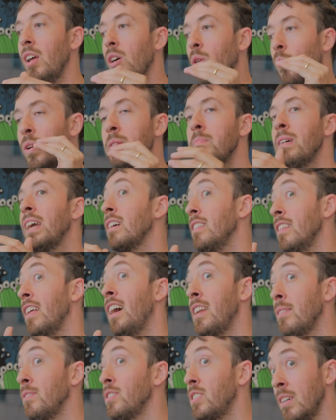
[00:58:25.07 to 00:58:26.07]
We make a
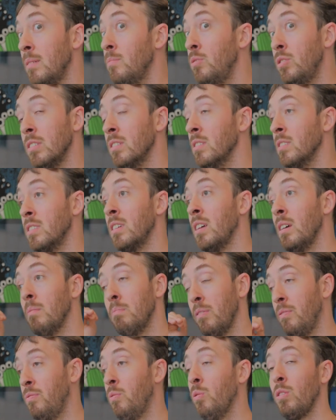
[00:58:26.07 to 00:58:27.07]
lot of assumptions
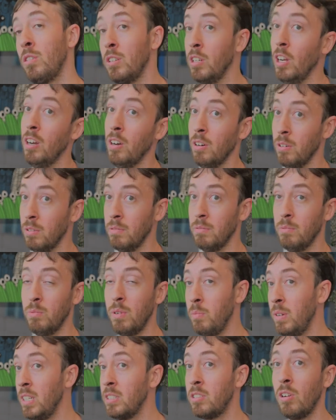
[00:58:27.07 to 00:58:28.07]
before go
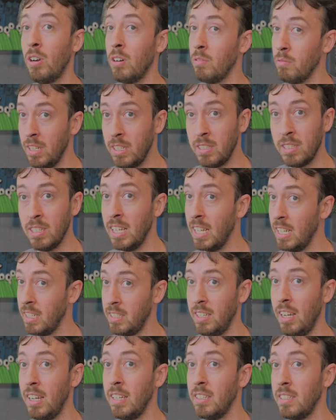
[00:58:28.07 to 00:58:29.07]
when we start reasoning as
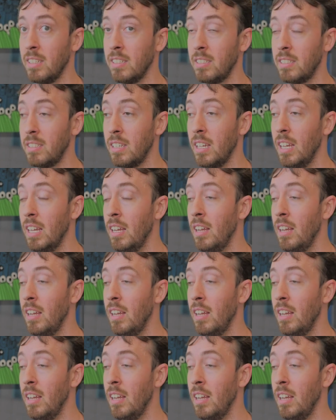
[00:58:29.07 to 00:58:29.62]
scientists.